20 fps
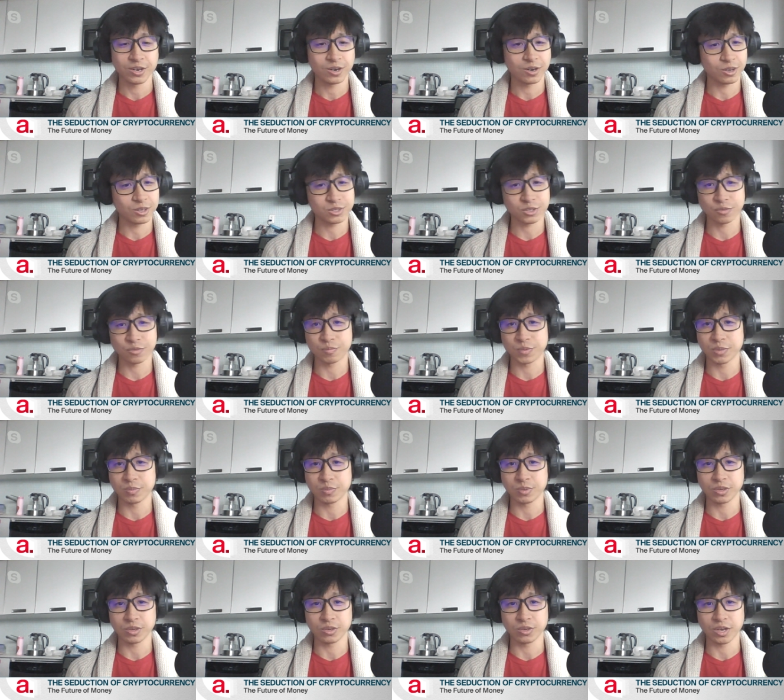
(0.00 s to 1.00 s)
Lots of
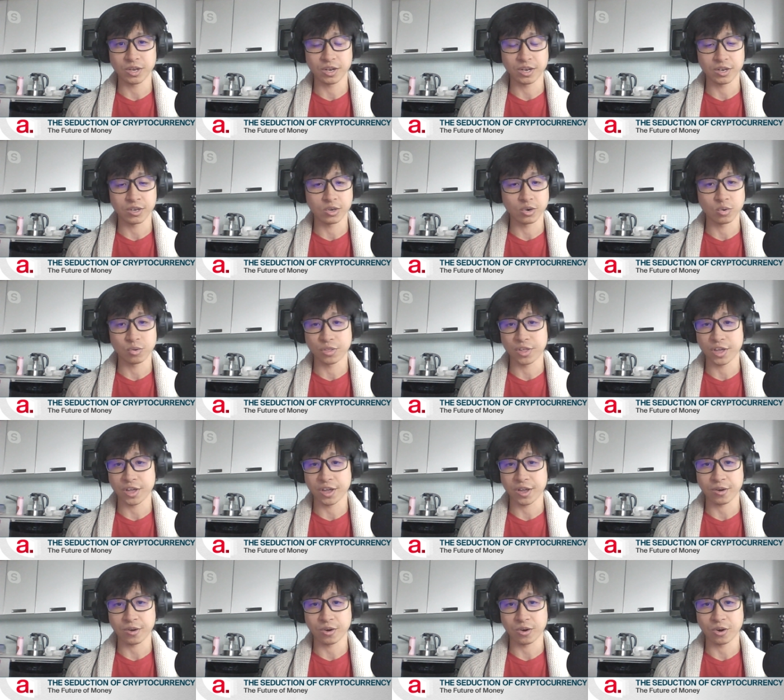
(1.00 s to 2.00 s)
people uh, go
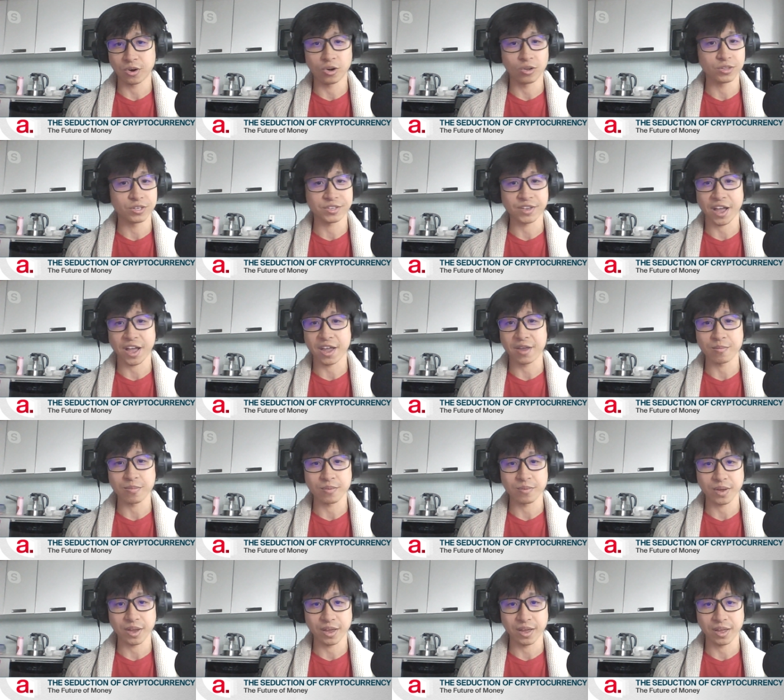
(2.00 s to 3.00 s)
there all the time.
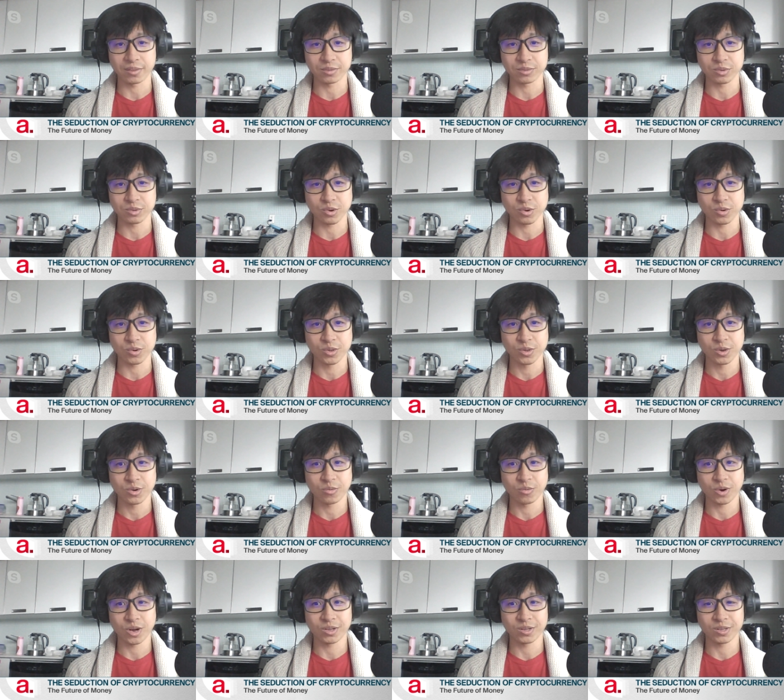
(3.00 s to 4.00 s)
And so,
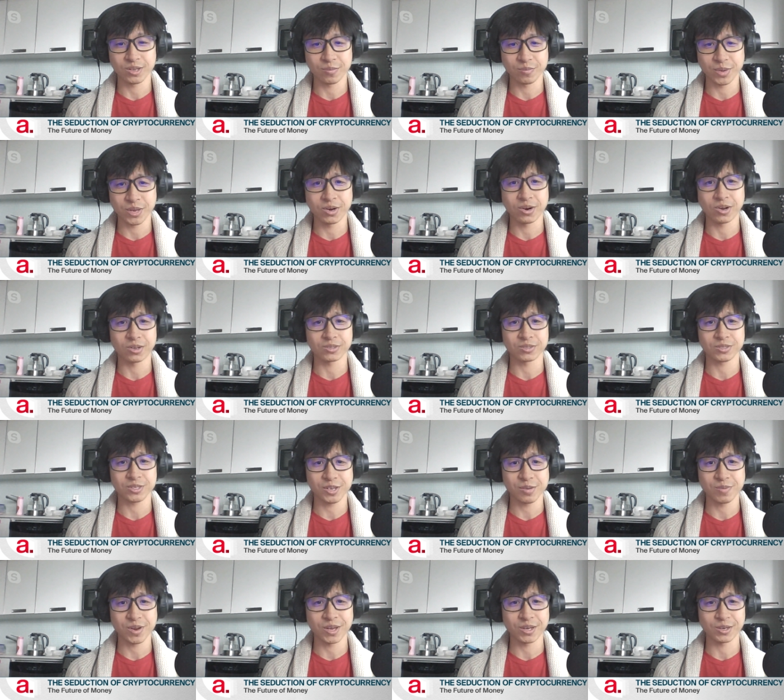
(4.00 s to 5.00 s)
while it may not
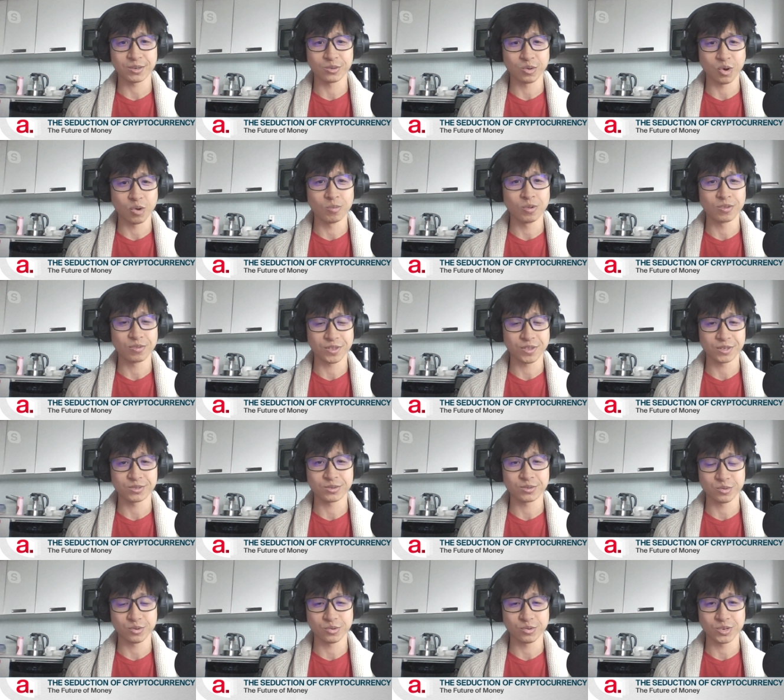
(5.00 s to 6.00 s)
seem like a normal thing
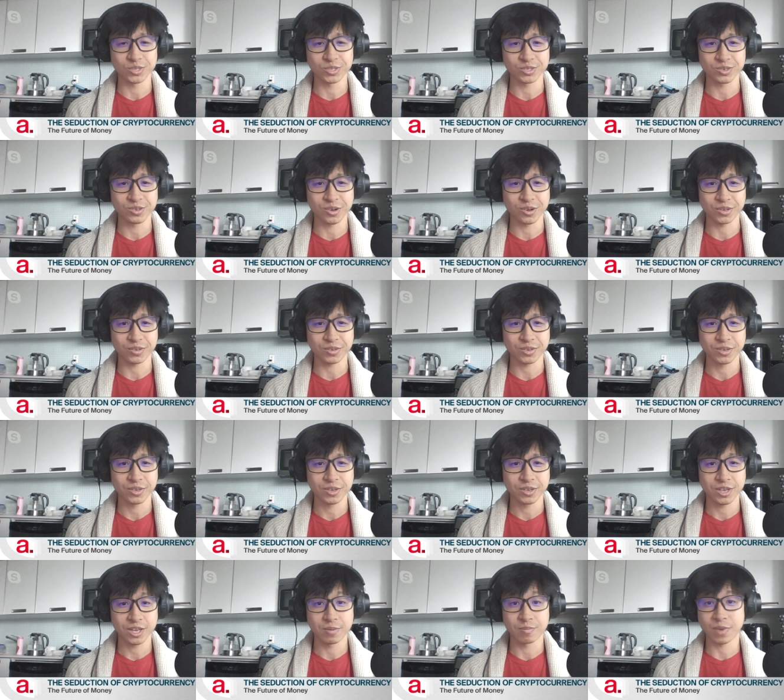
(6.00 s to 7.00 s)
to do, it's not,
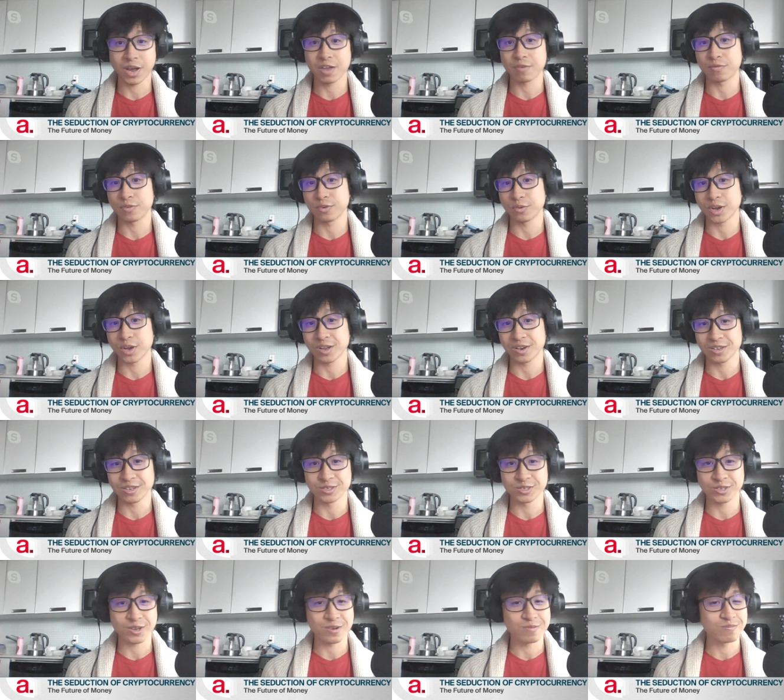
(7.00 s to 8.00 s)
in my view at
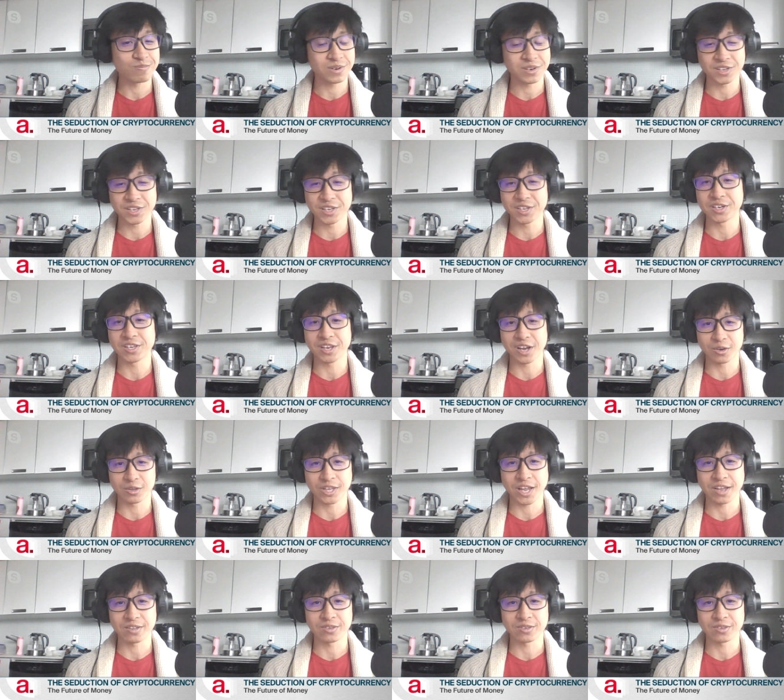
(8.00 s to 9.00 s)
least, completely
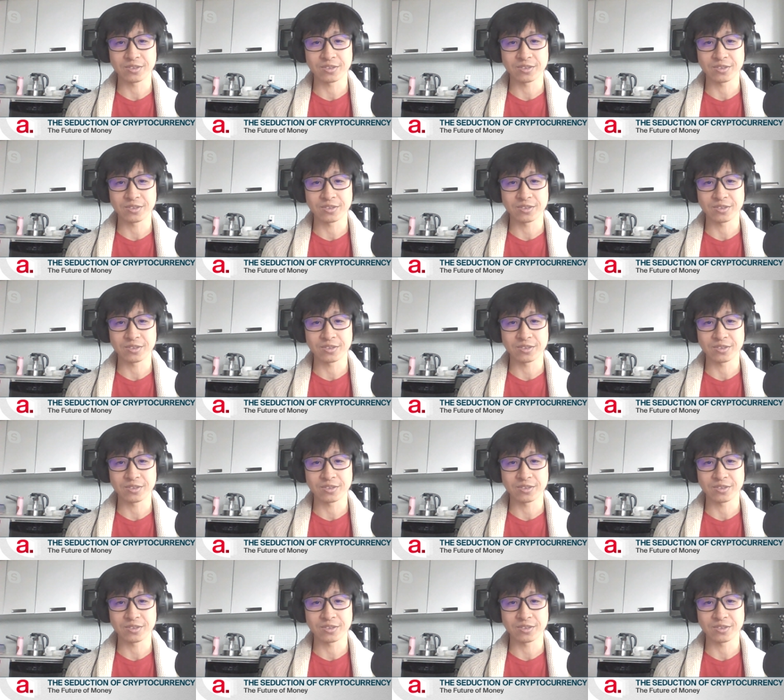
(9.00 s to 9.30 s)
outlandish.